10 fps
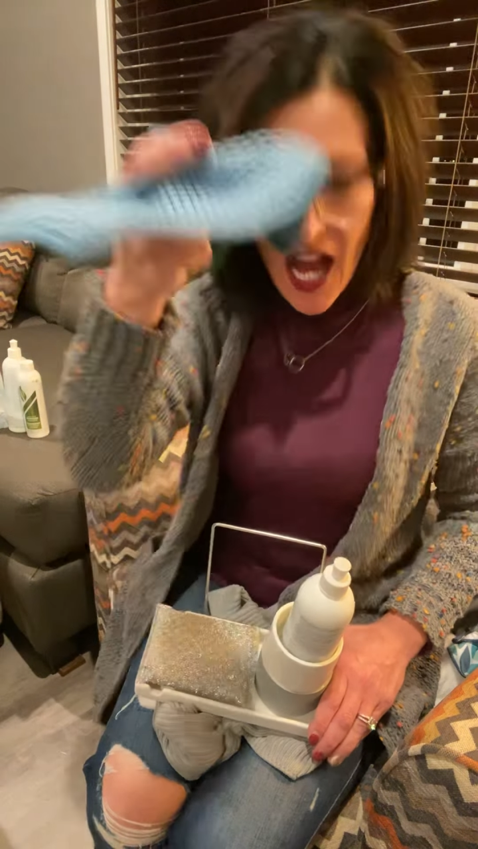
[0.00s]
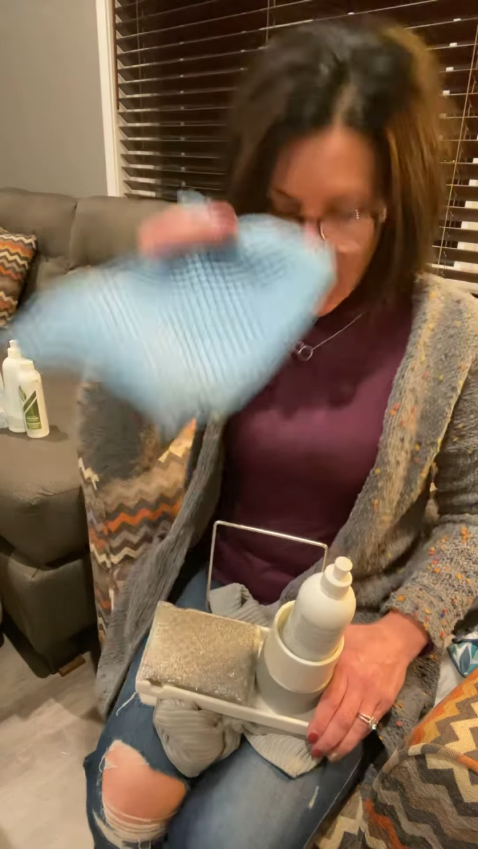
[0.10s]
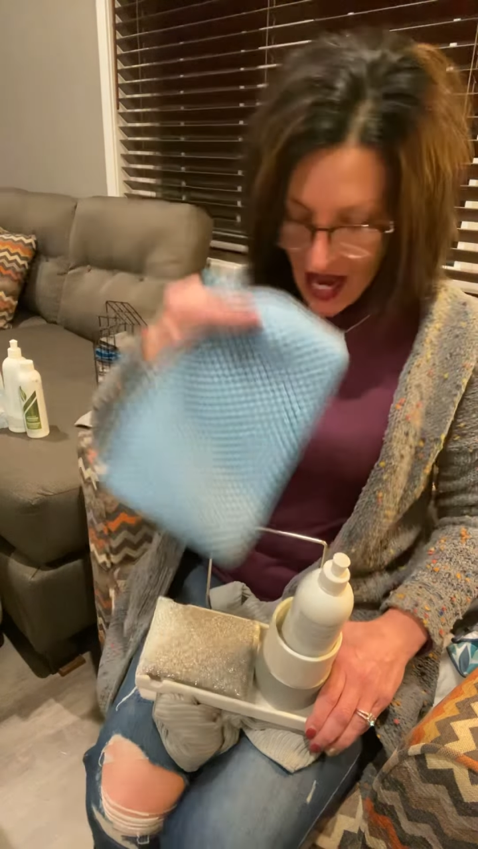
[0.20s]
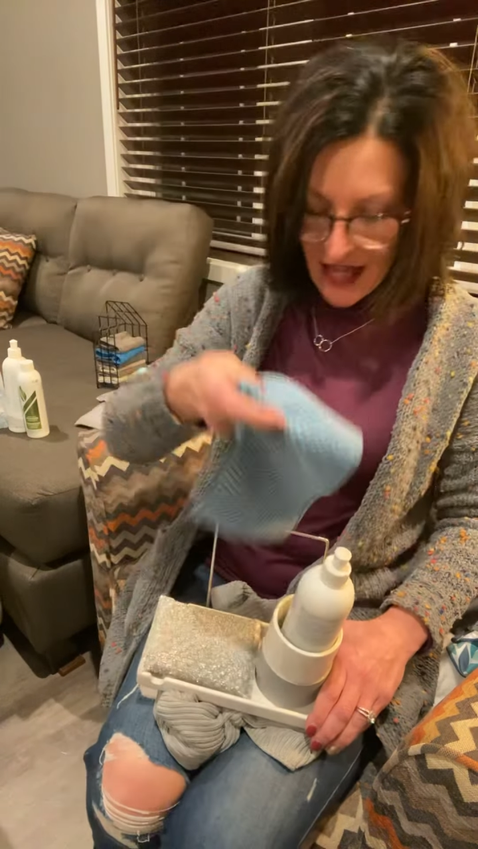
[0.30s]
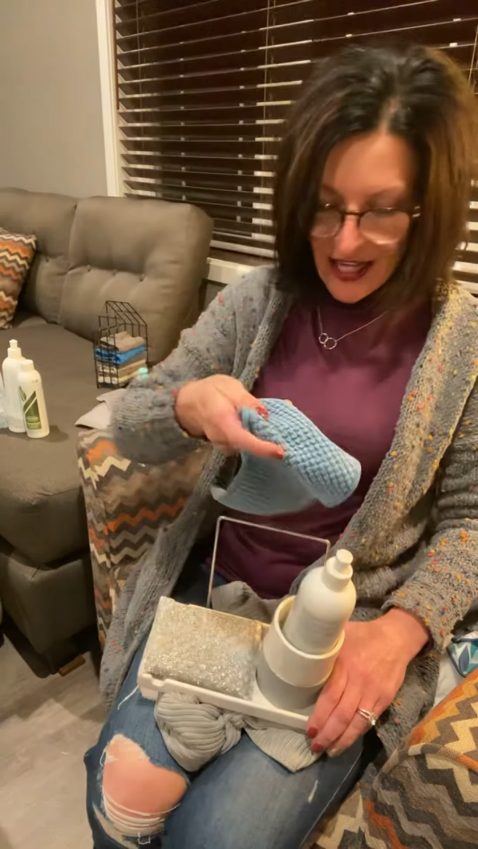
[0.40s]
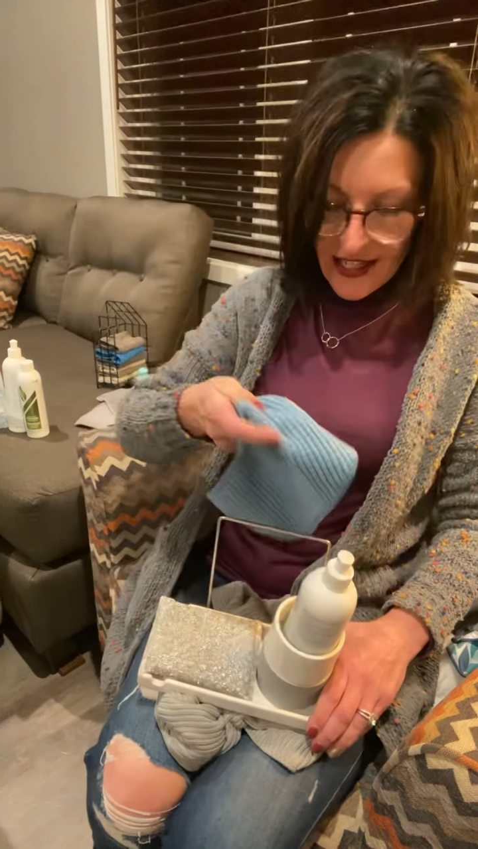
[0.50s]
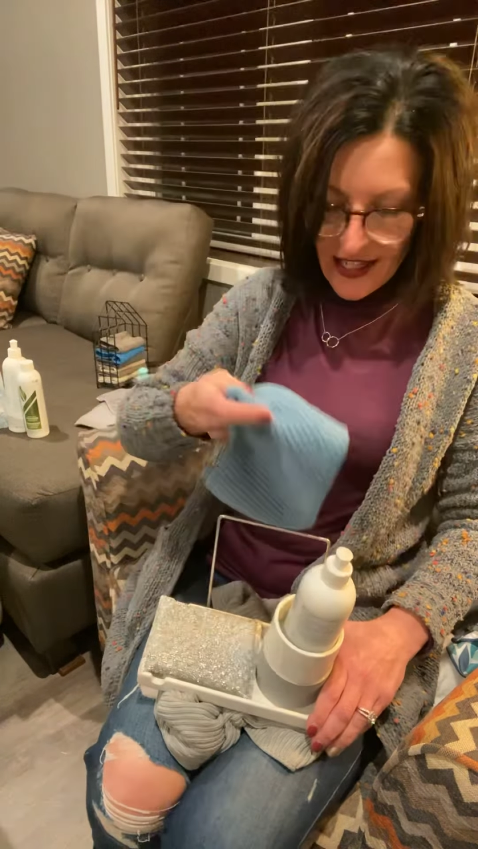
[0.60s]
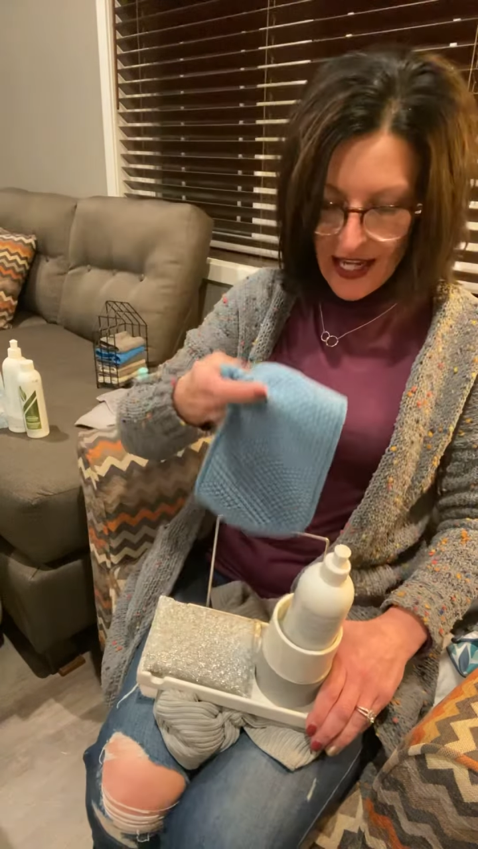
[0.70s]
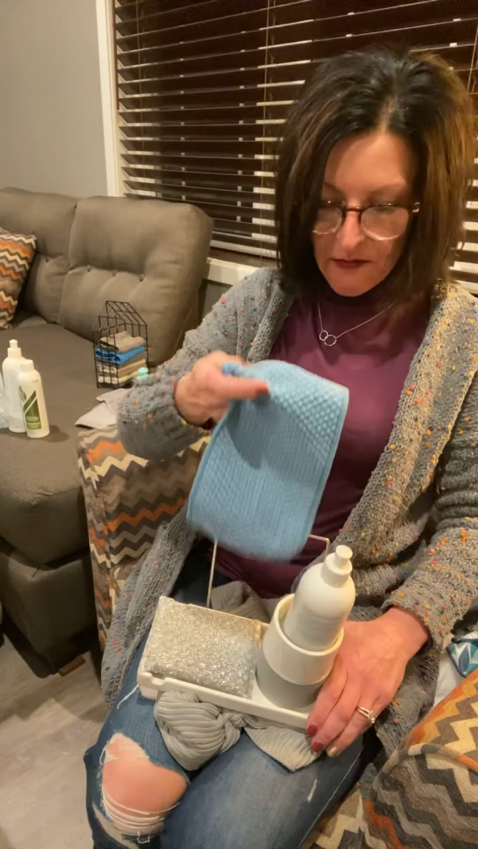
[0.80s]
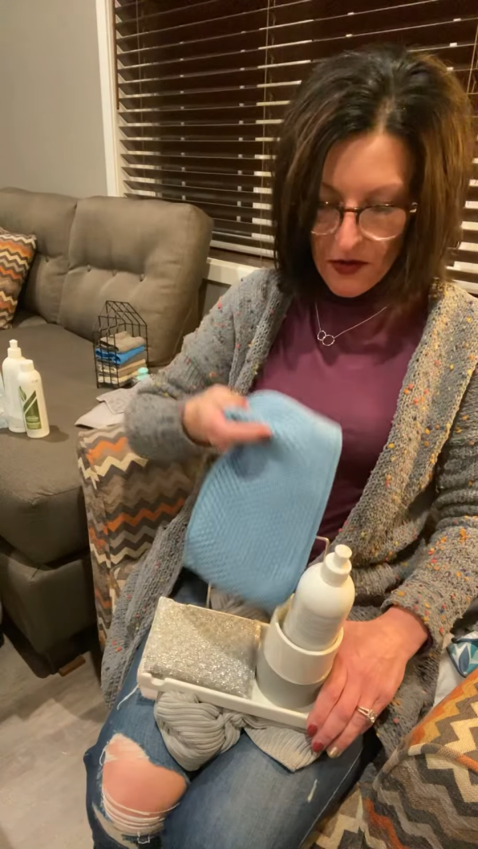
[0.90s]
I like to
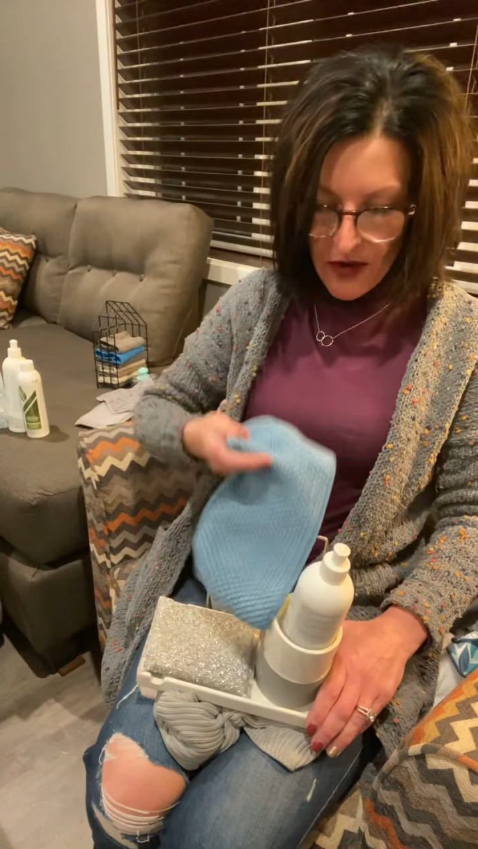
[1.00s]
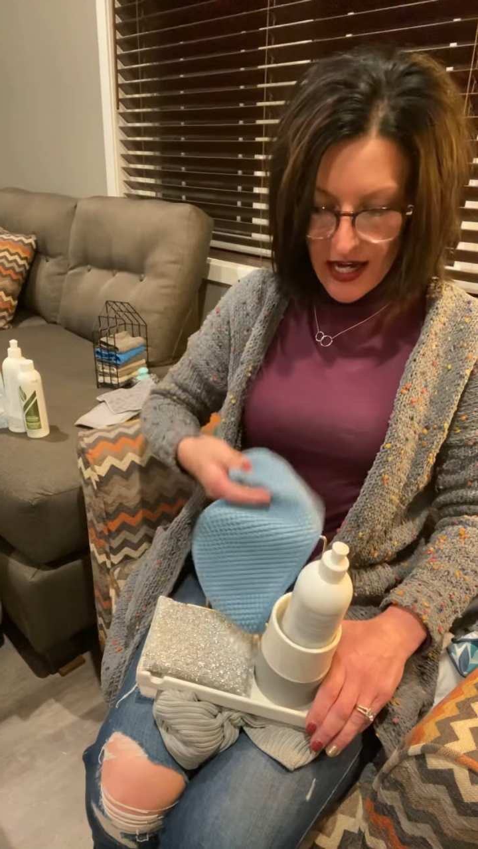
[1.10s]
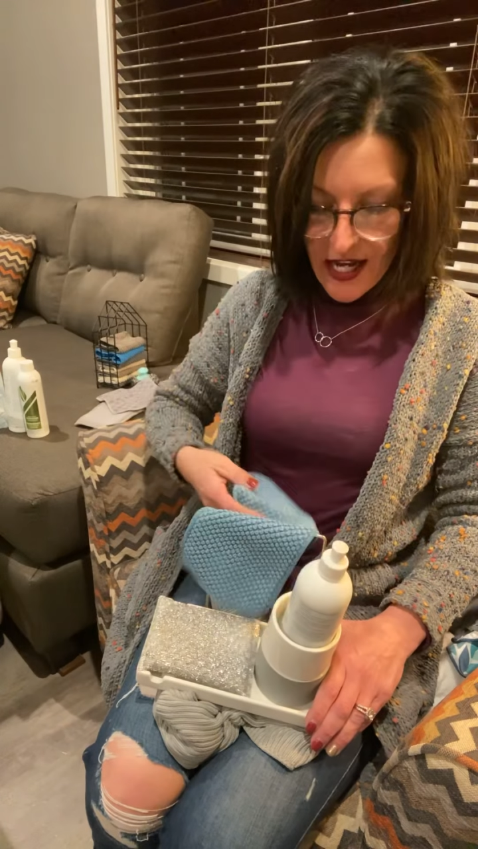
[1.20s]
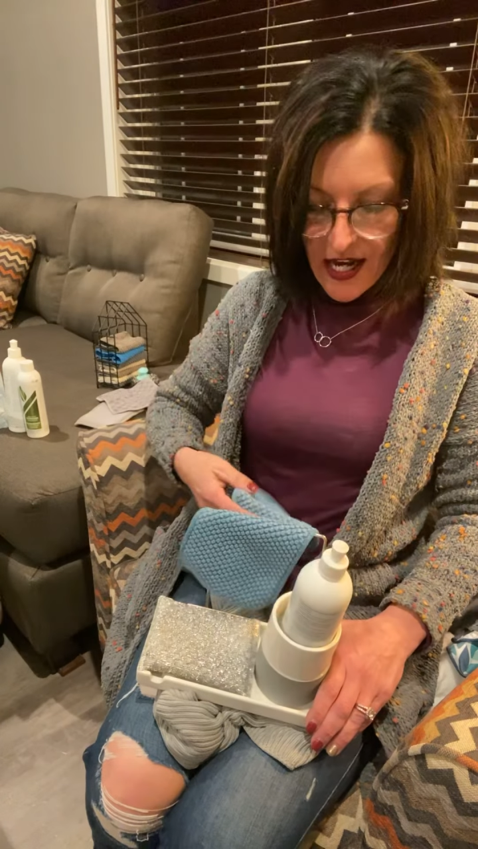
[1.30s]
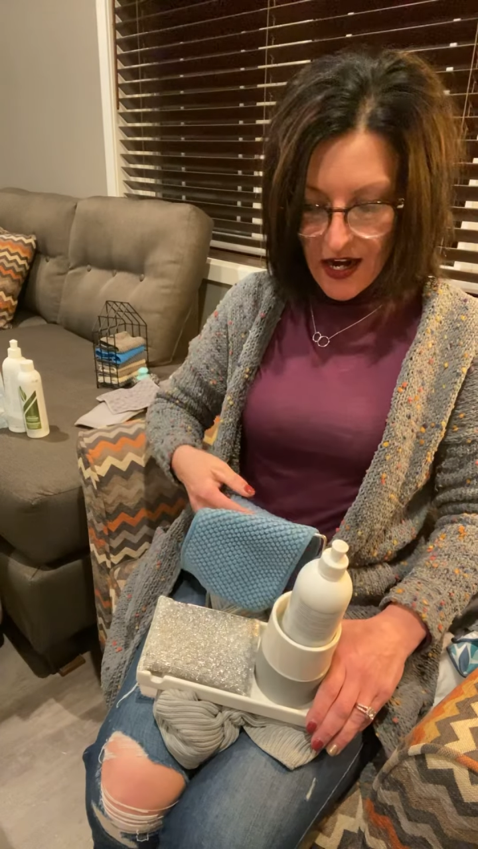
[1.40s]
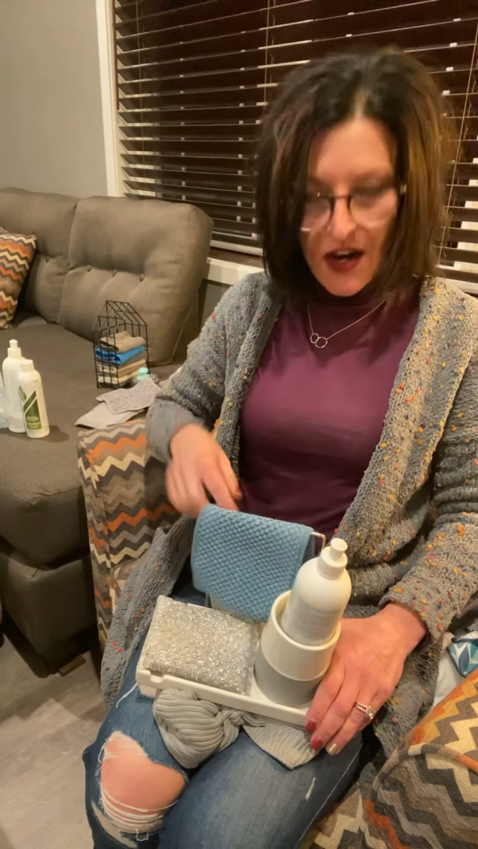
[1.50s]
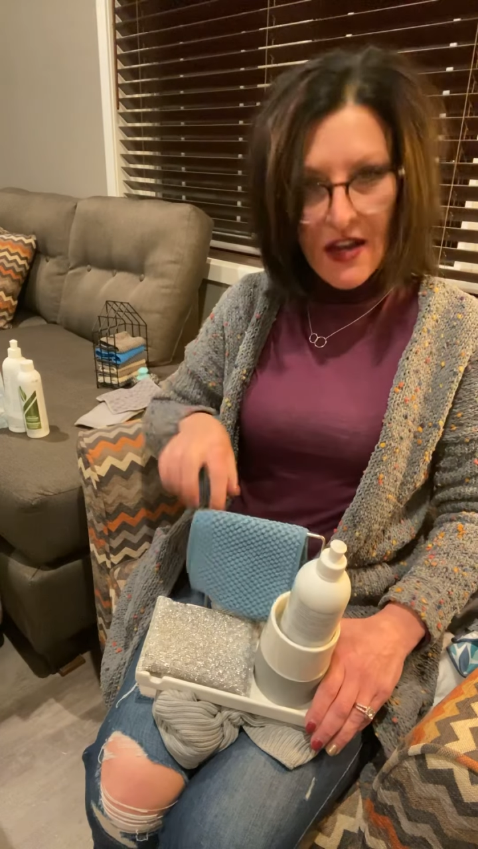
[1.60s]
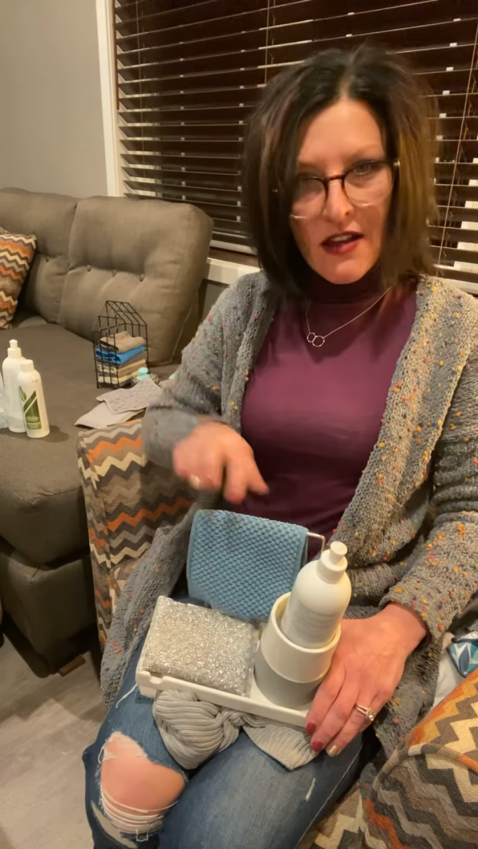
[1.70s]
keep one right here,